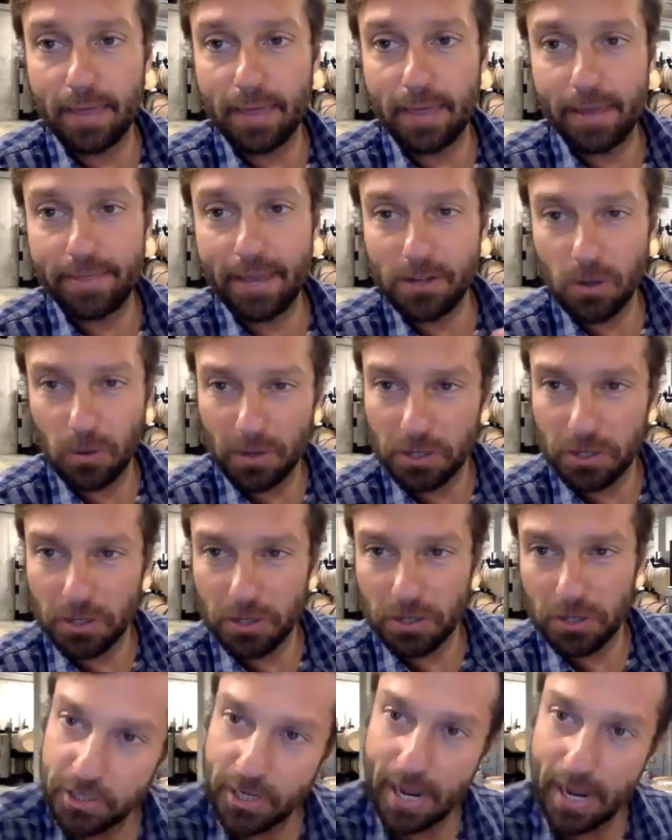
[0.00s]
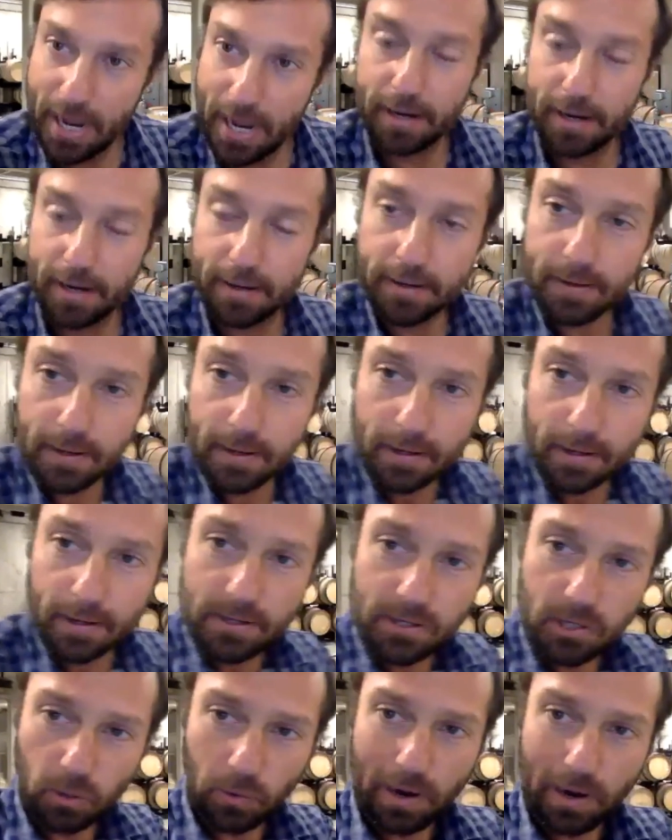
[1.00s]
they don't extract as much tannin.
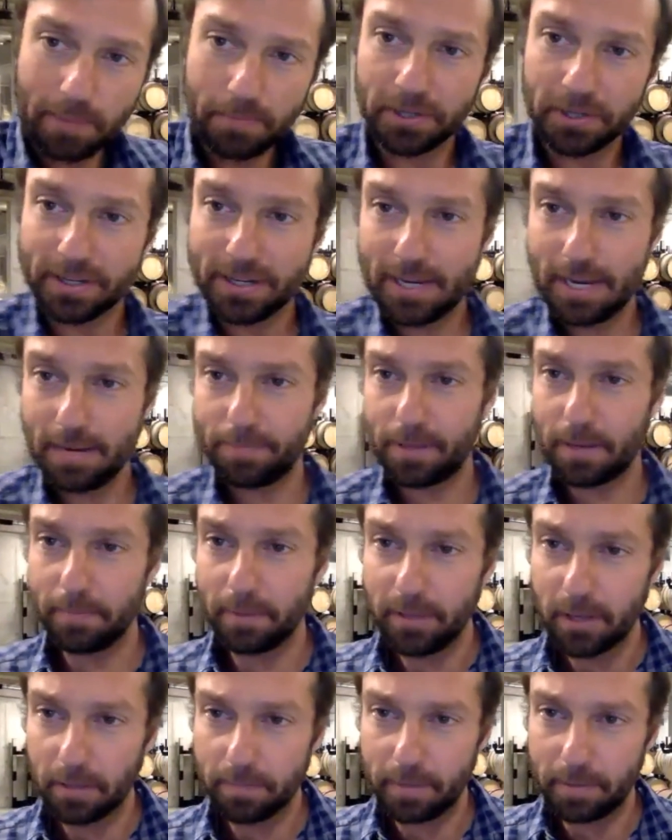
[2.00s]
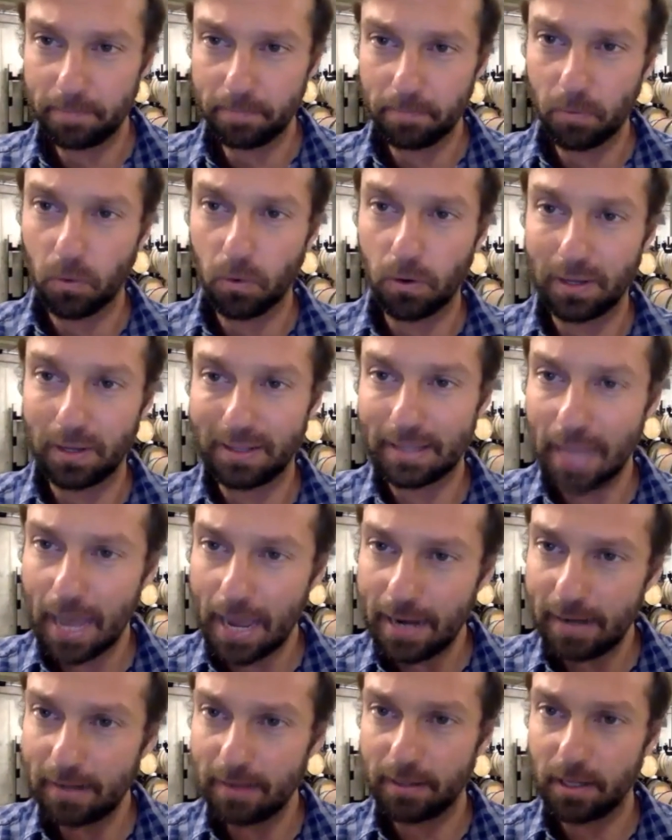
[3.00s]
So we're able to keep them a little bit more light,
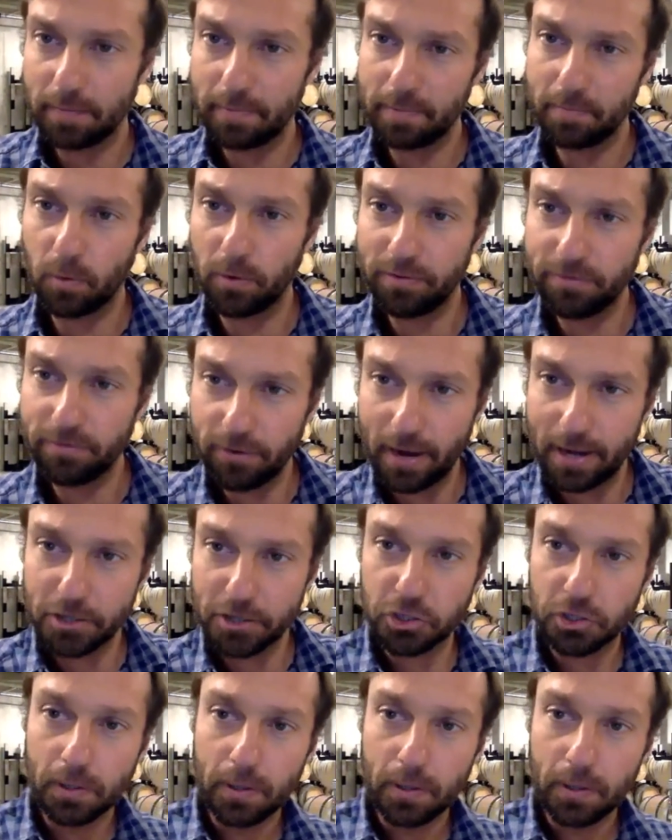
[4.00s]
a little bit more fresh.